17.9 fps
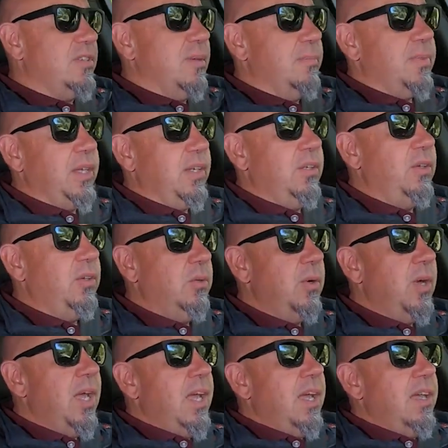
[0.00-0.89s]
something
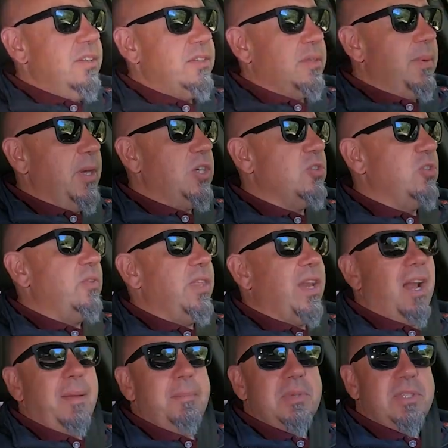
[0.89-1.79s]
new is to make sure
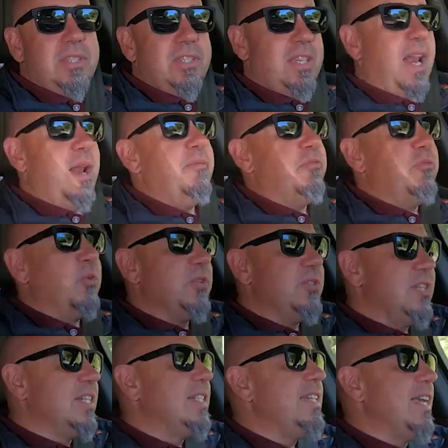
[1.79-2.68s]
that I'm set up
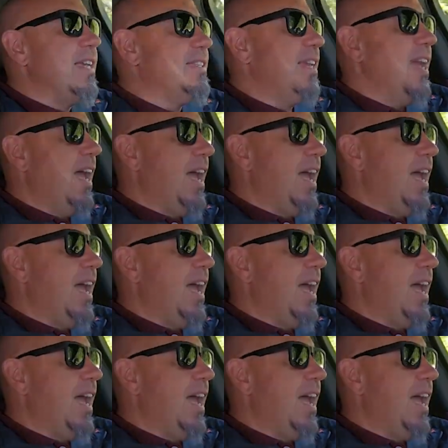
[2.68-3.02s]
for success